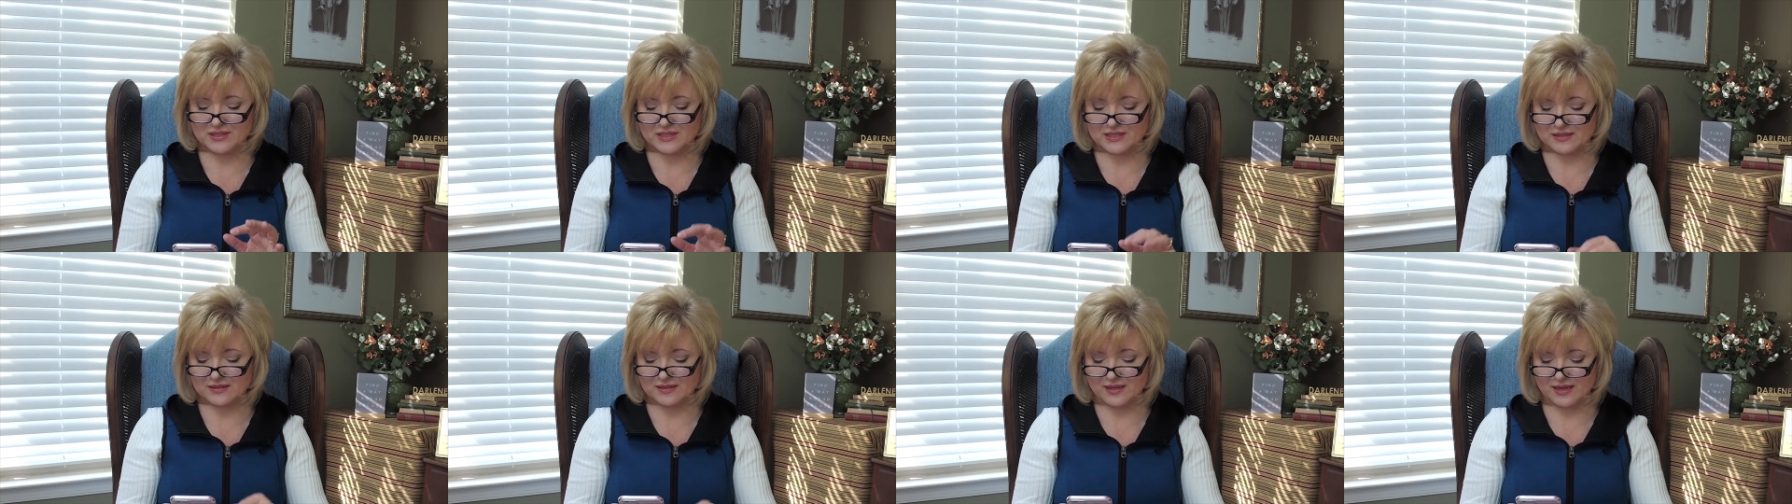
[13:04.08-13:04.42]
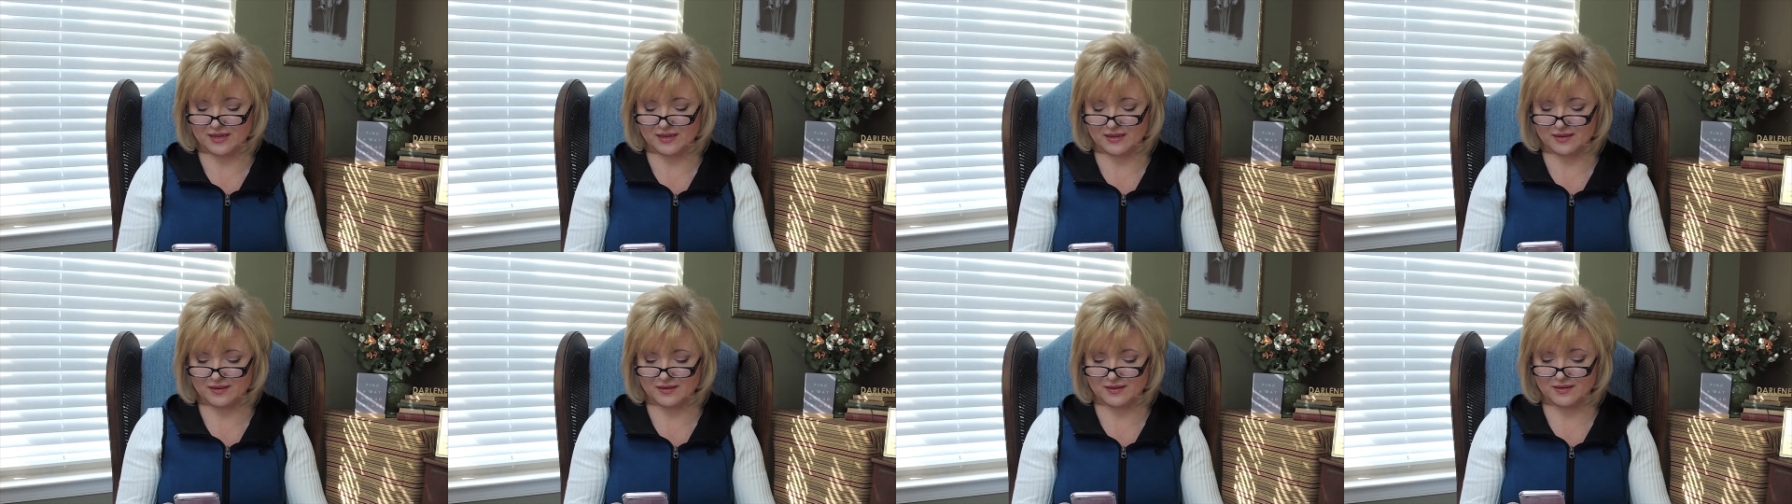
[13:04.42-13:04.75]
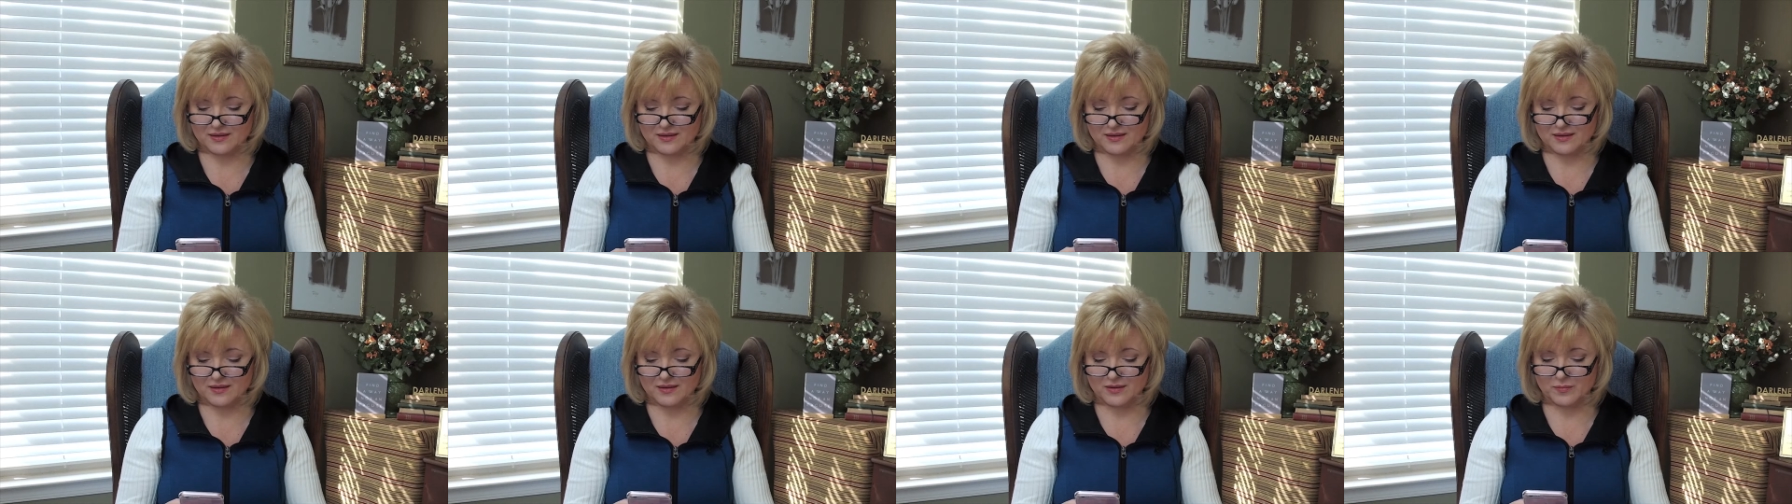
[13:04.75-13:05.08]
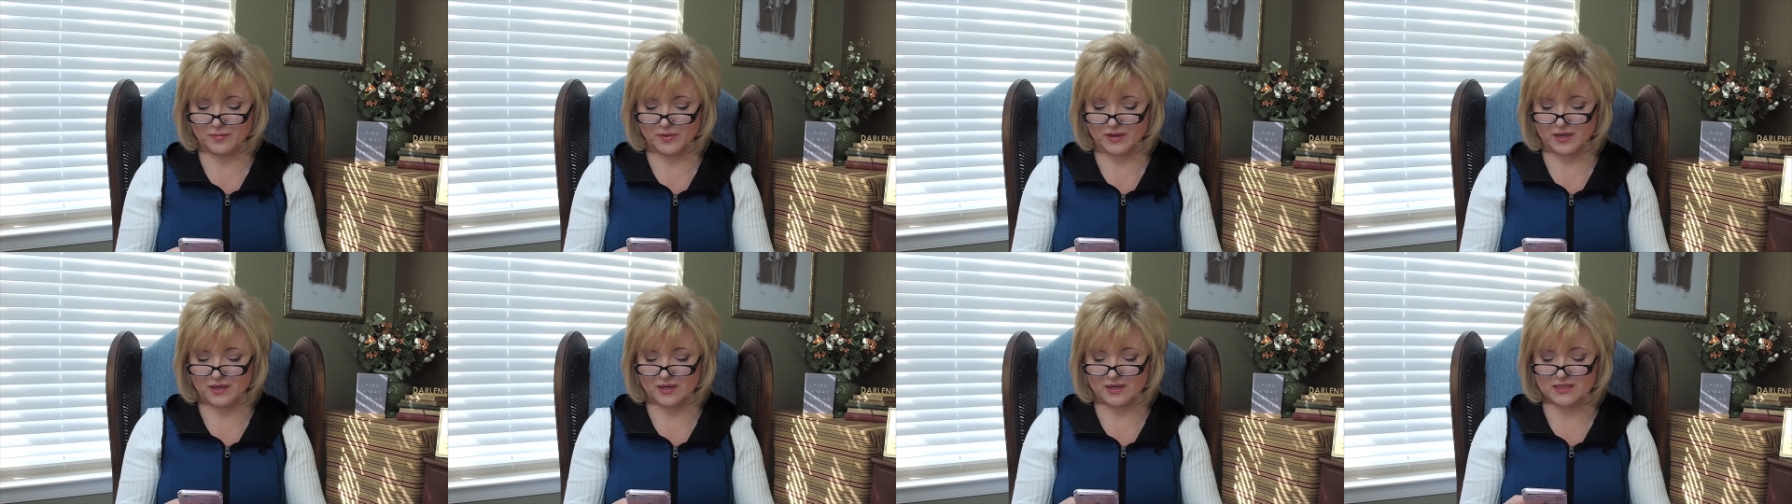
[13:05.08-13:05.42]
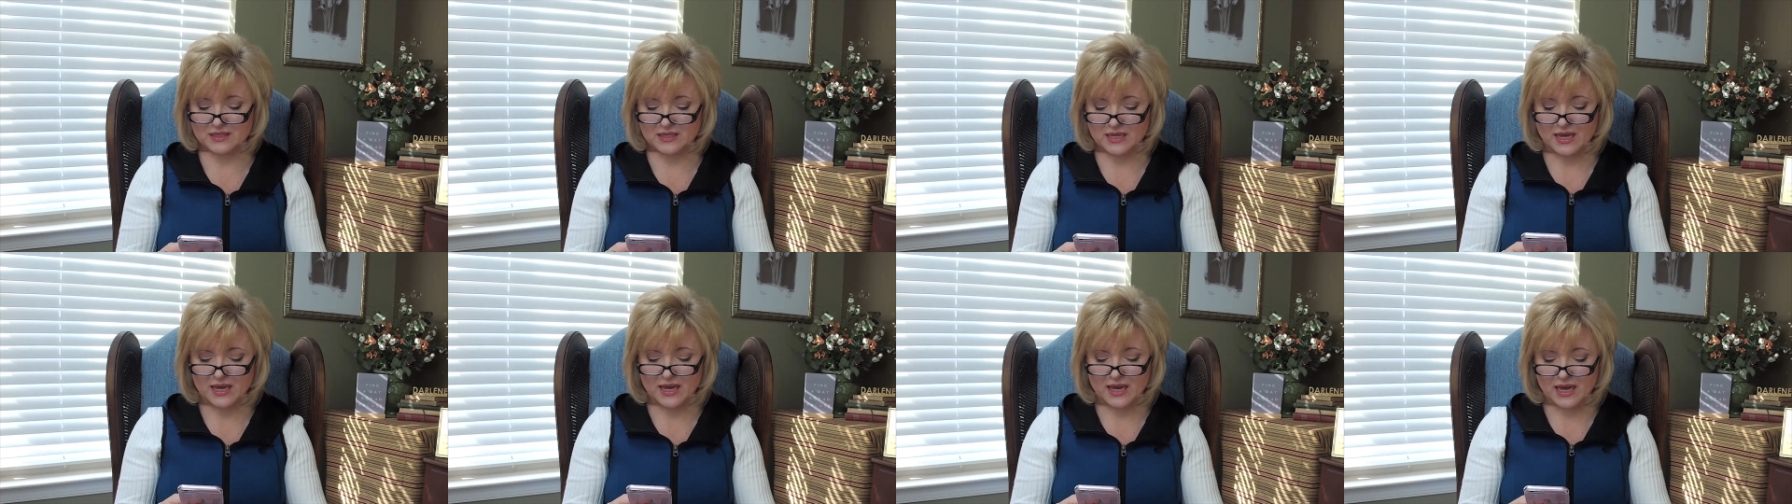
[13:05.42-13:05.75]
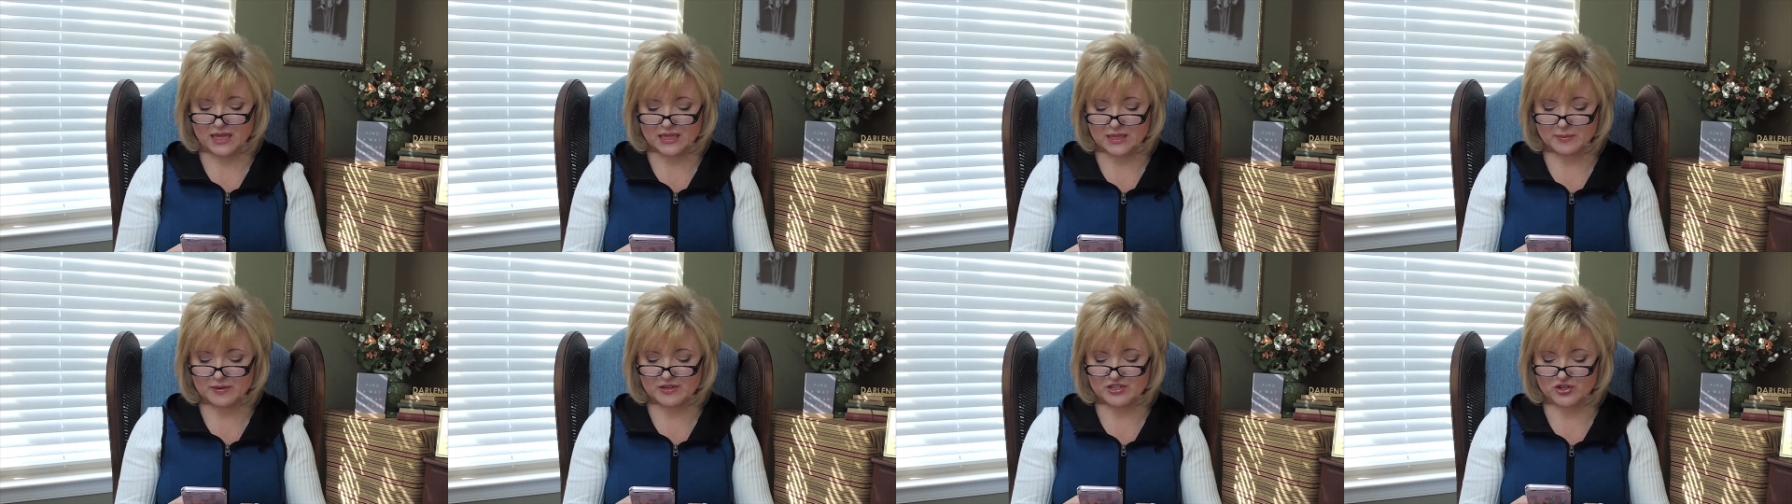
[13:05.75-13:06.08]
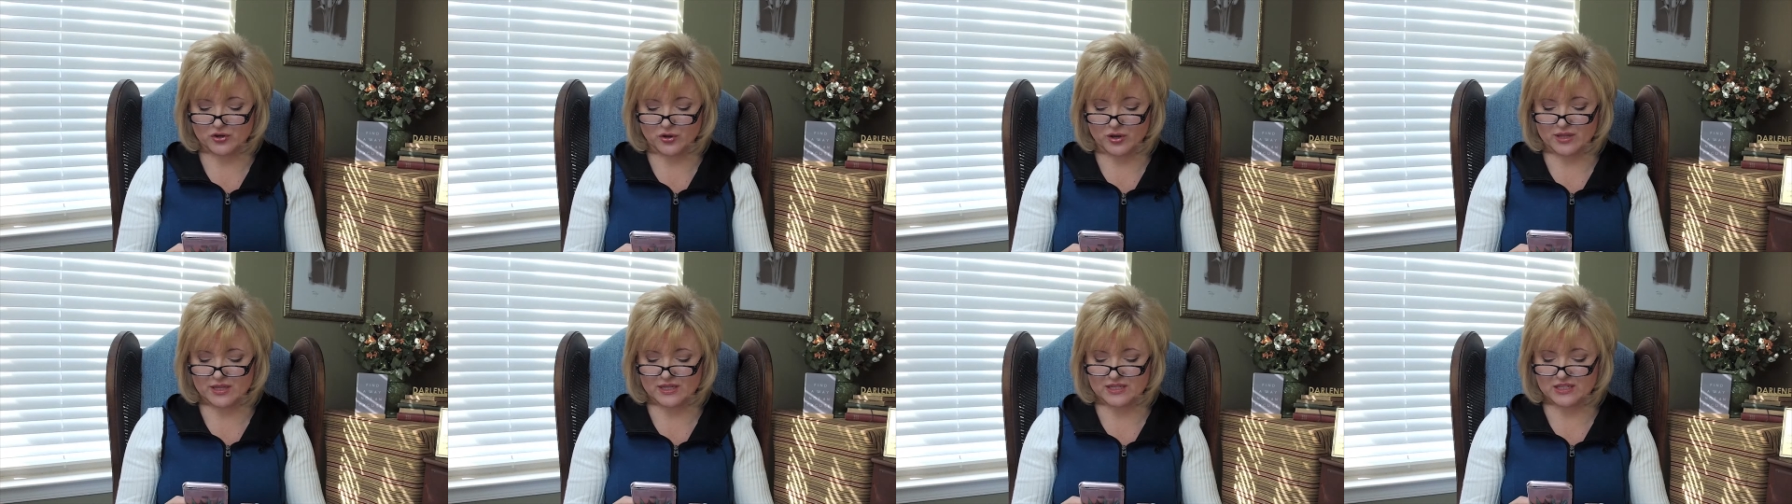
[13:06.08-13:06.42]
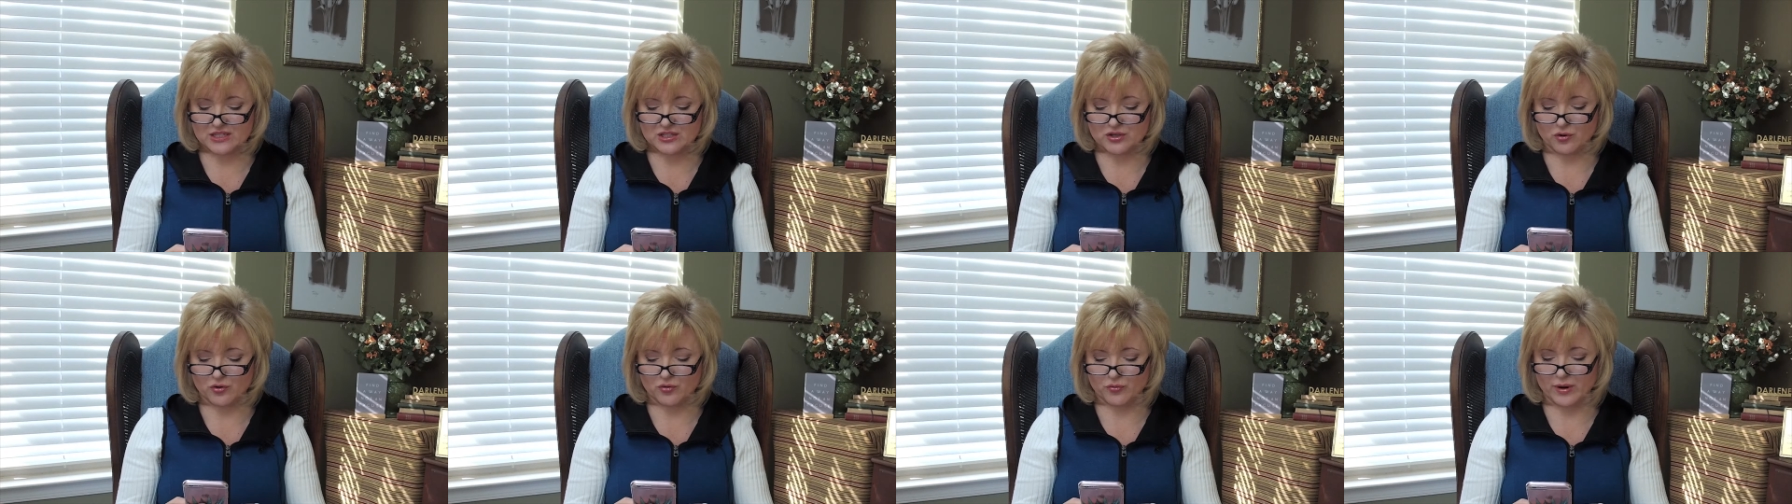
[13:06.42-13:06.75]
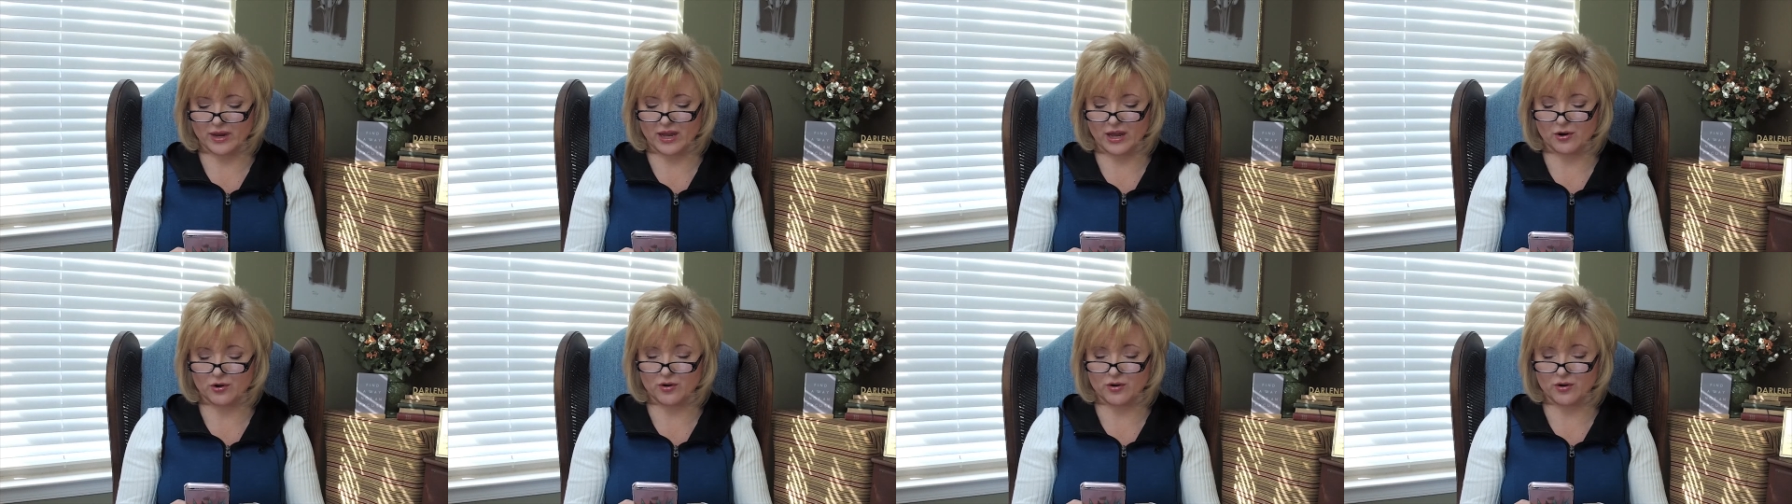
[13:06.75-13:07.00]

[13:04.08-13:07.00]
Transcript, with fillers: just like, oh my goodness. And let me show you this stone ring.